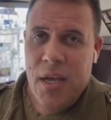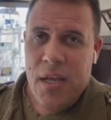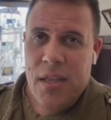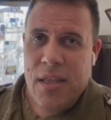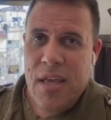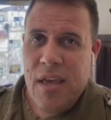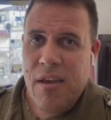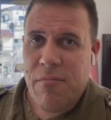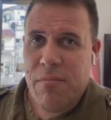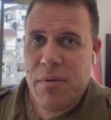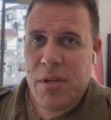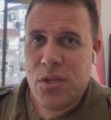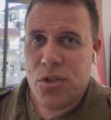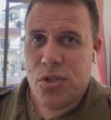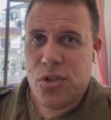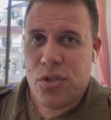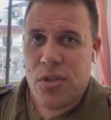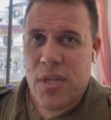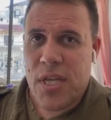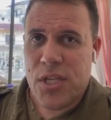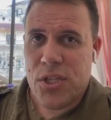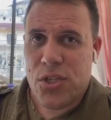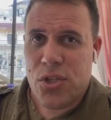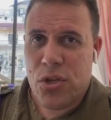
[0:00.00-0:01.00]

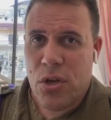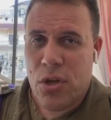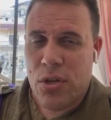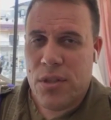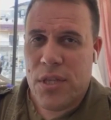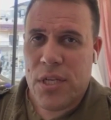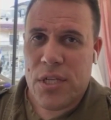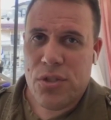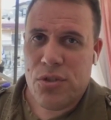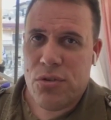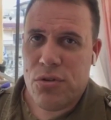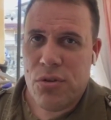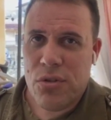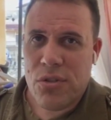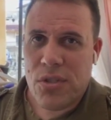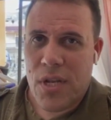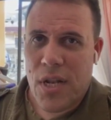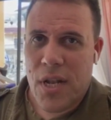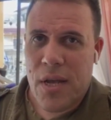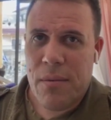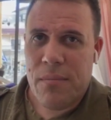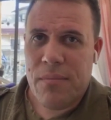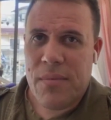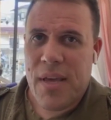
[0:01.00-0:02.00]
They shot at
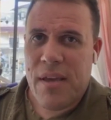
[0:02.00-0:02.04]
Jerusalem,